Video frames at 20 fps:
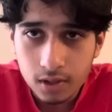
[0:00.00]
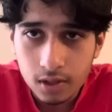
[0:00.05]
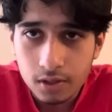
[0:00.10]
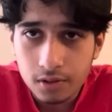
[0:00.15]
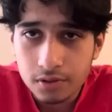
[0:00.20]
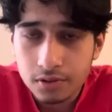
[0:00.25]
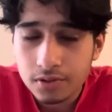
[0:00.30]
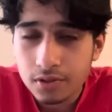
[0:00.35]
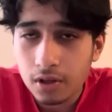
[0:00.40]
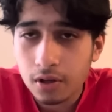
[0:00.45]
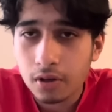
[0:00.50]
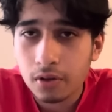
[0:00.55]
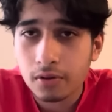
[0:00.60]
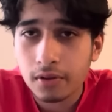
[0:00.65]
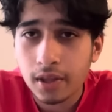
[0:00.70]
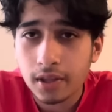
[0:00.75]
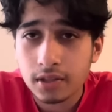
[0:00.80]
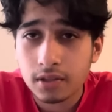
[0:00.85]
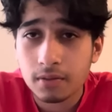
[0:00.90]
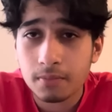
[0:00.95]
So
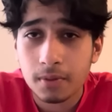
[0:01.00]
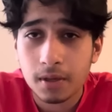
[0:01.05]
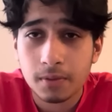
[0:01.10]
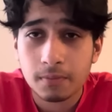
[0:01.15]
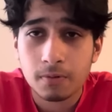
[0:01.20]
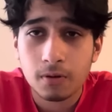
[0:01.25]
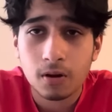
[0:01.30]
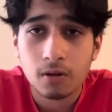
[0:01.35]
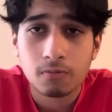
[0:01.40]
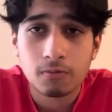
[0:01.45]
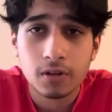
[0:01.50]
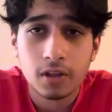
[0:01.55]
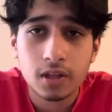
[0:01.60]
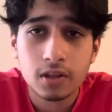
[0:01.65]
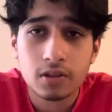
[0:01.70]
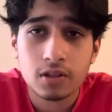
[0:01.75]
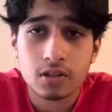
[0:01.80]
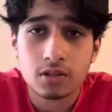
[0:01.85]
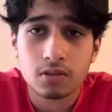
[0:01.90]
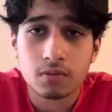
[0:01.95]
that's the main problem with
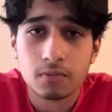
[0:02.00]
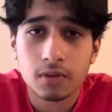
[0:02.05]
atheism.